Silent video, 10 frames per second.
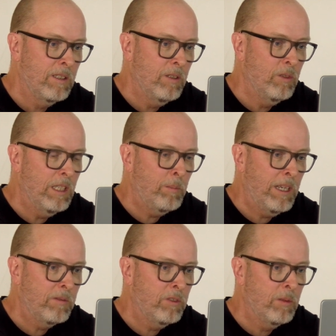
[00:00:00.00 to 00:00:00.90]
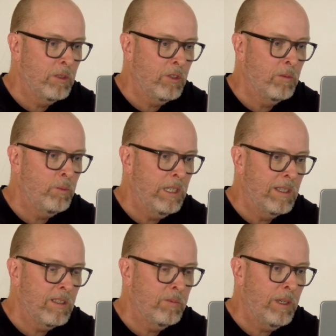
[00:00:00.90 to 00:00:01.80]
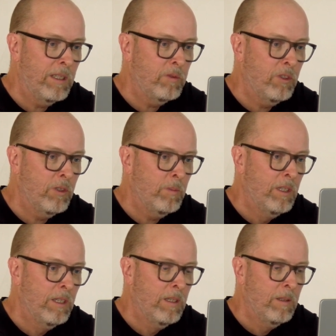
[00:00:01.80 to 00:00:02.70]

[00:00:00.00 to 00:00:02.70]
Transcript: unique platform, a comprehensive platform